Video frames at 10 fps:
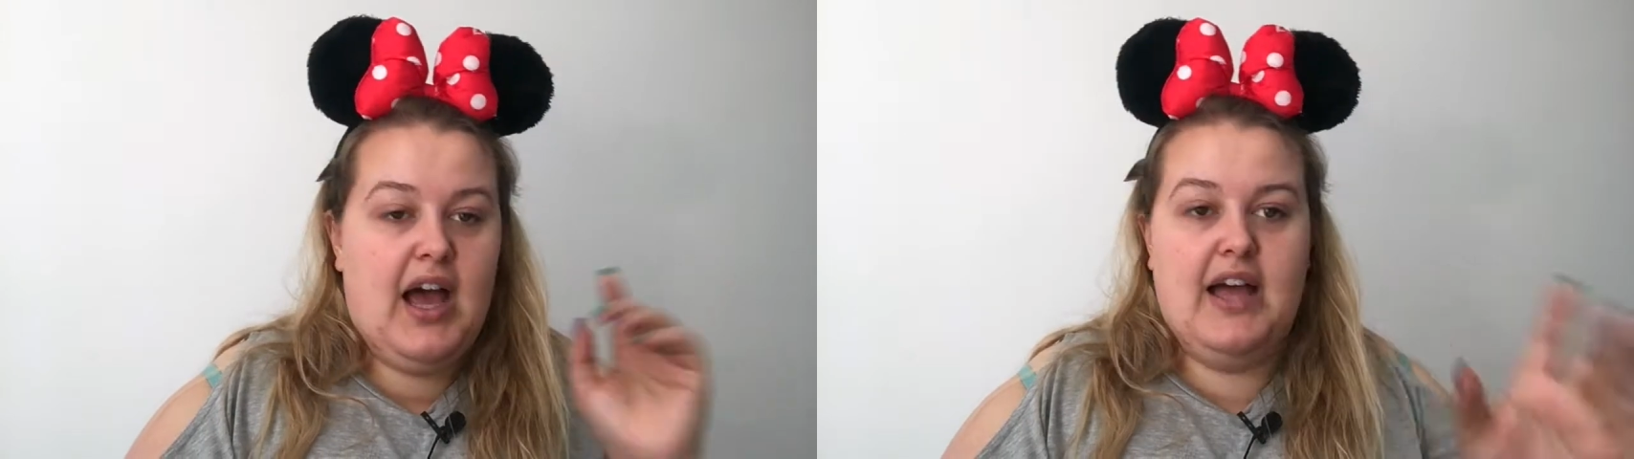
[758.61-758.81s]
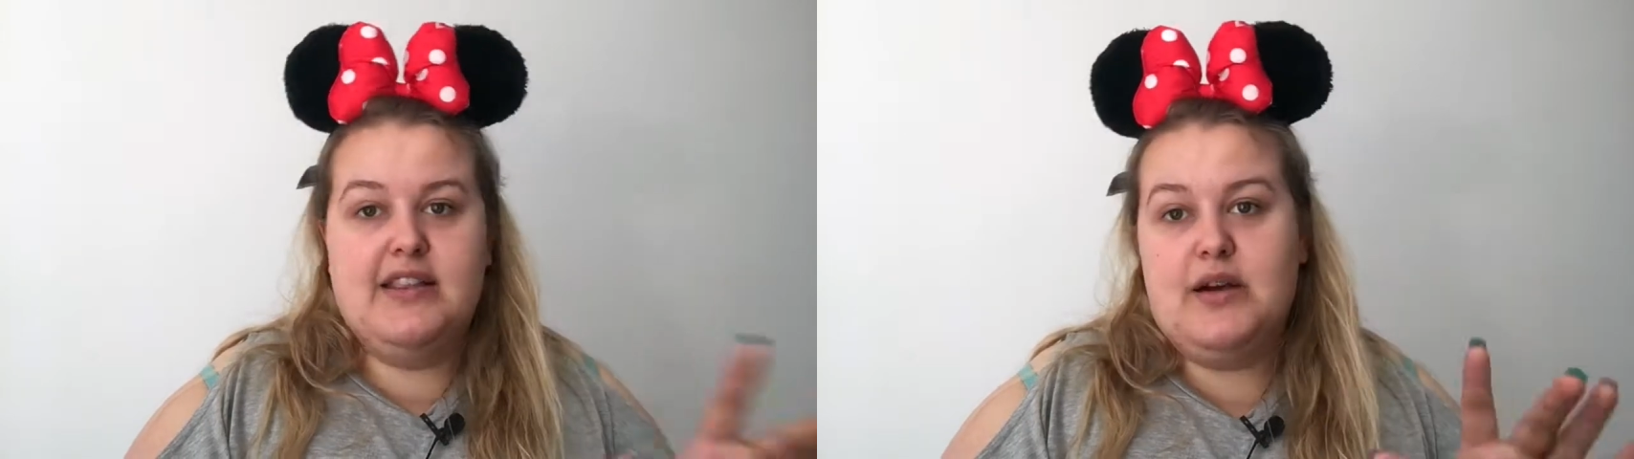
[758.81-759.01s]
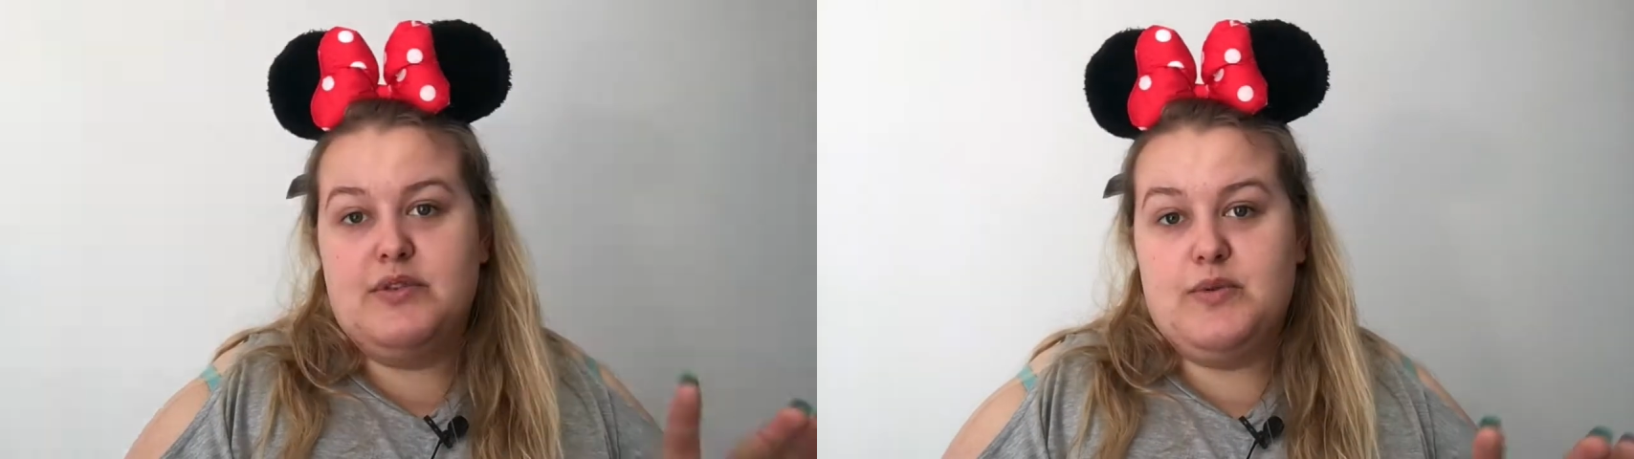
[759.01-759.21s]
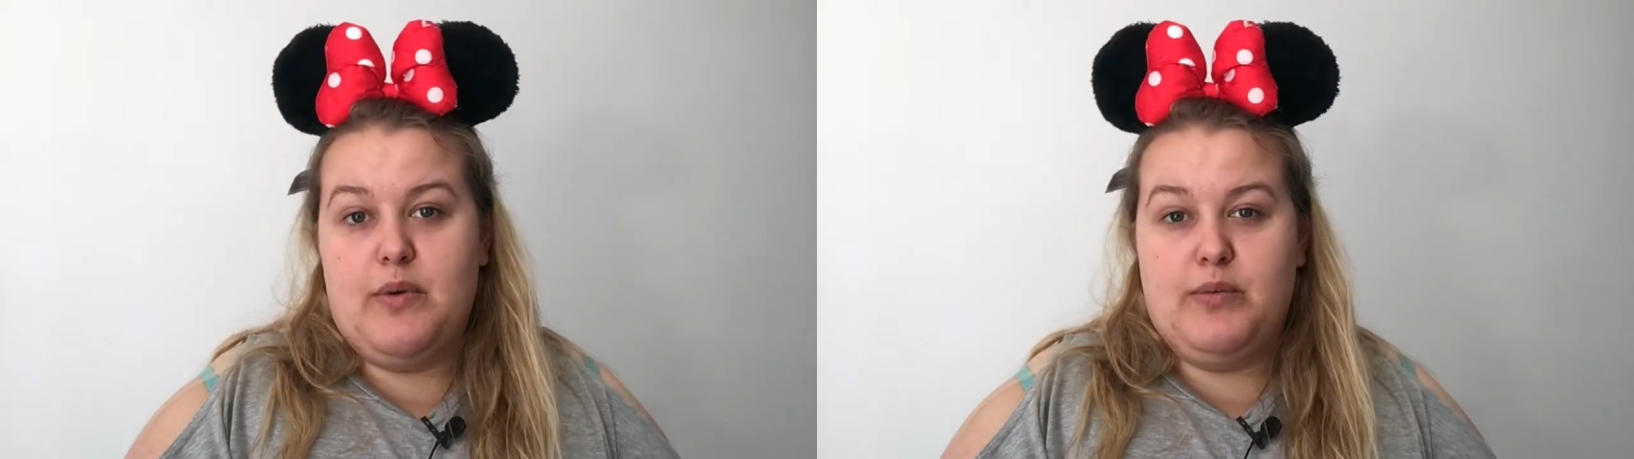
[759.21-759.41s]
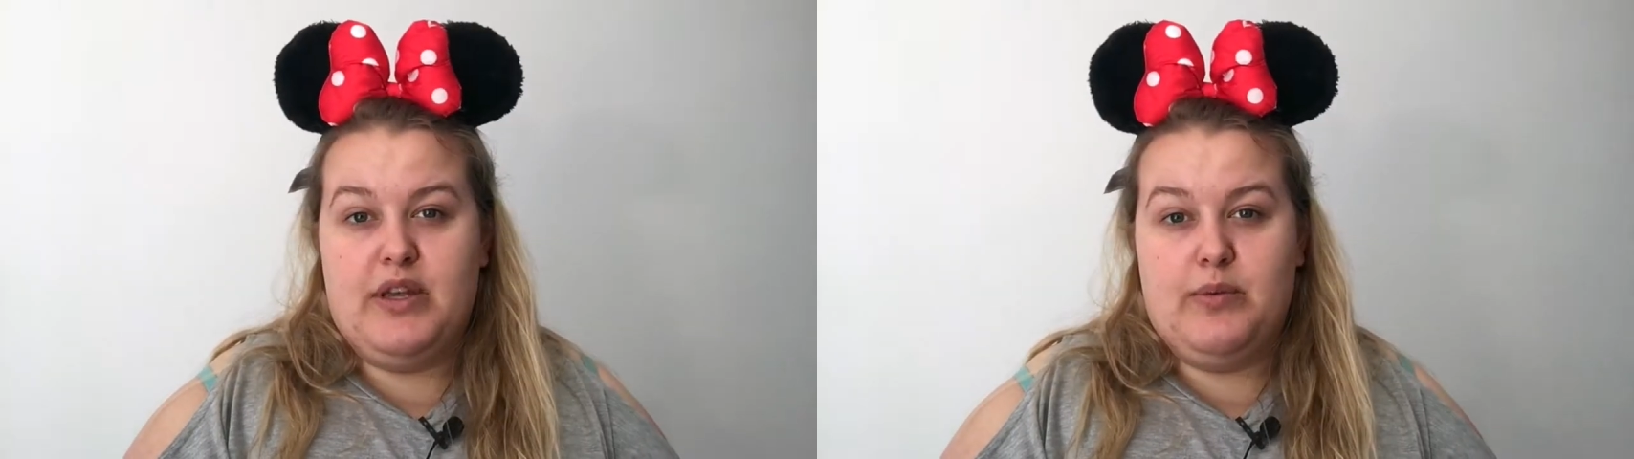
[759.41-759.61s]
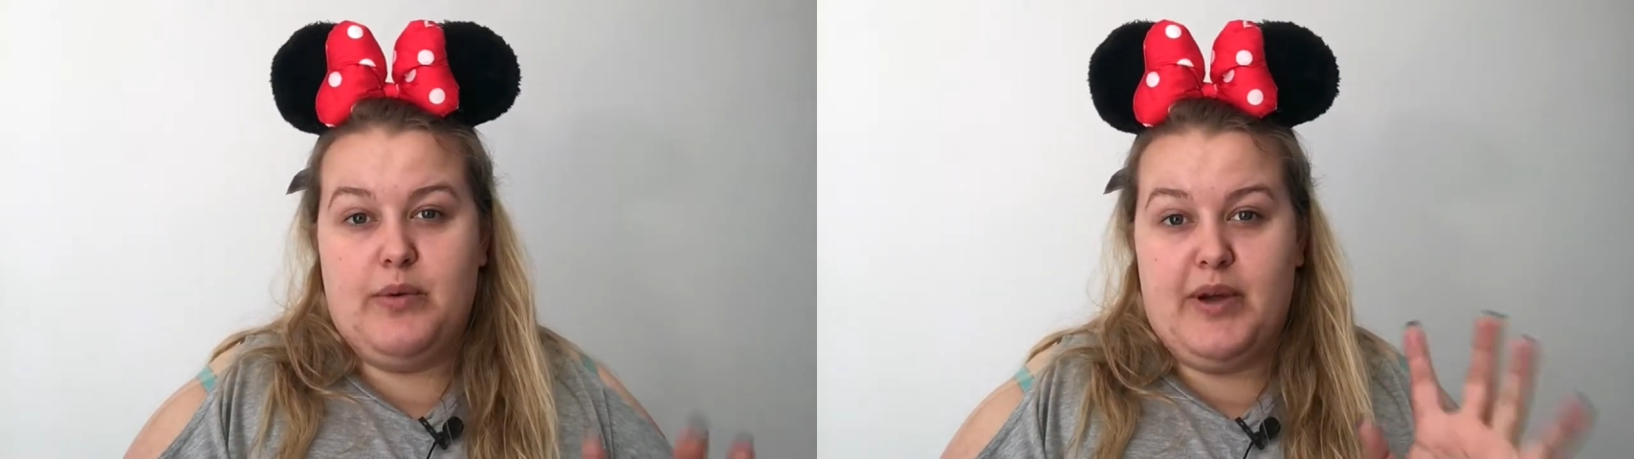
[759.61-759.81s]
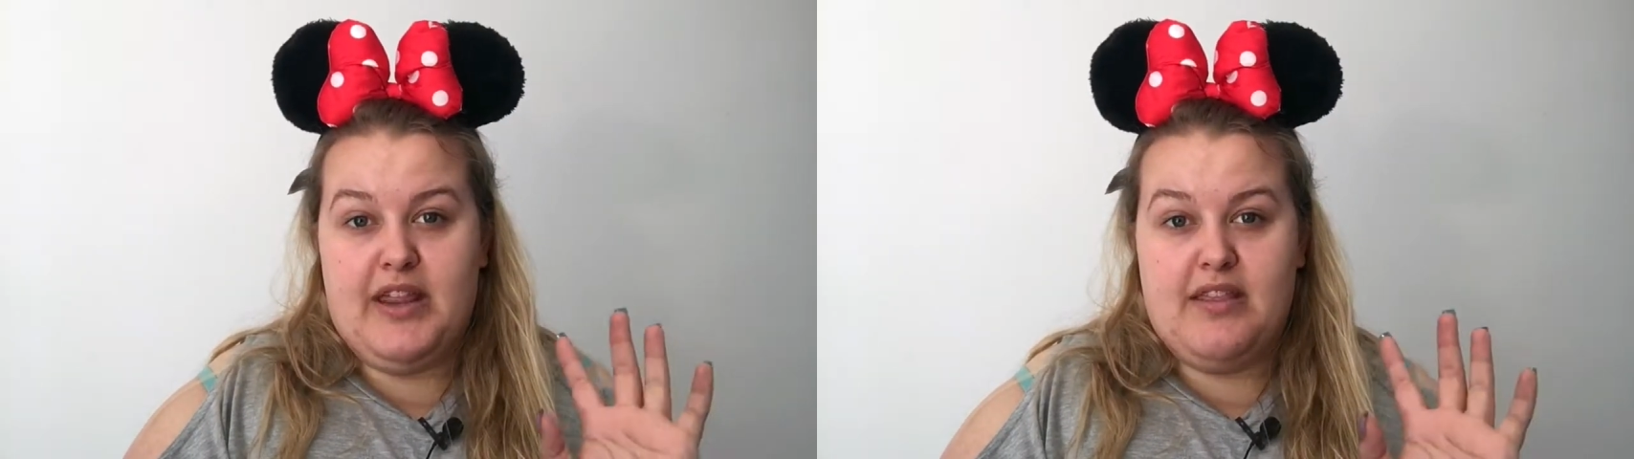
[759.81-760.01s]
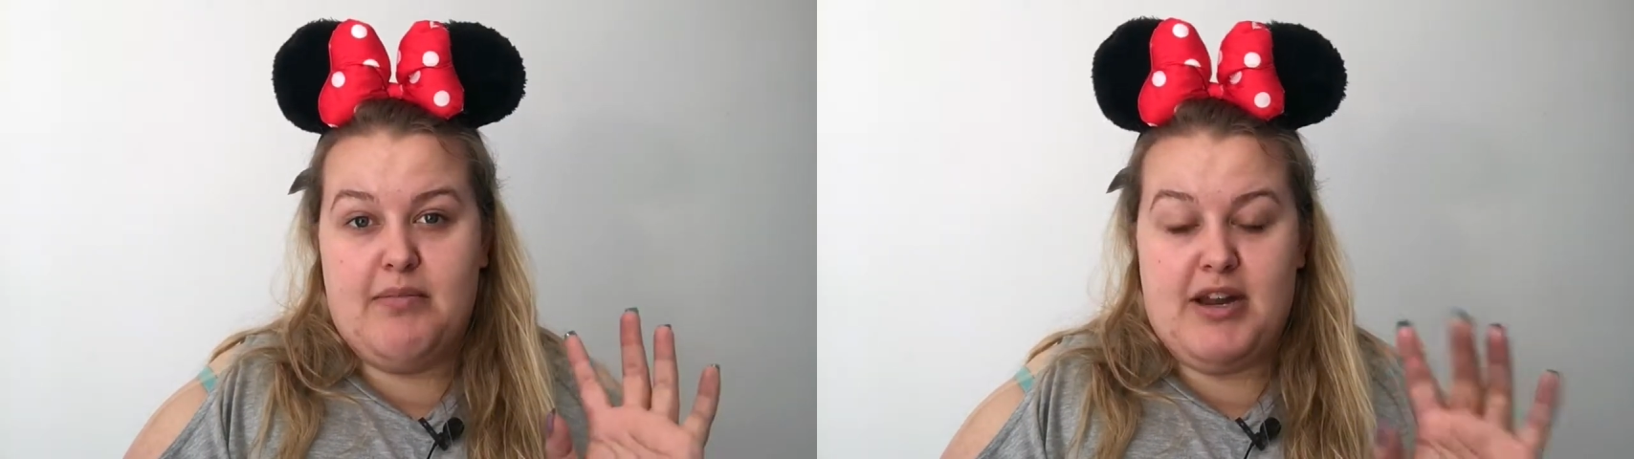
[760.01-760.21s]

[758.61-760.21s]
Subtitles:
and that was when we were with